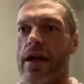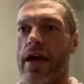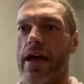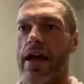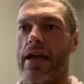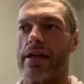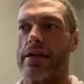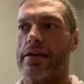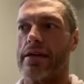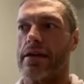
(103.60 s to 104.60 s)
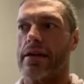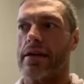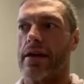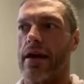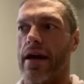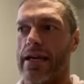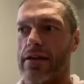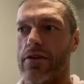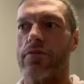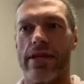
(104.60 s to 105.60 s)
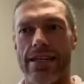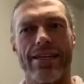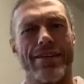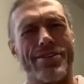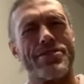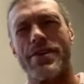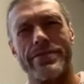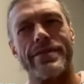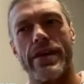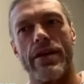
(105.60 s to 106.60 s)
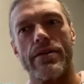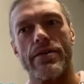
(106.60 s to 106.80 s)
And I knew I needed to start there.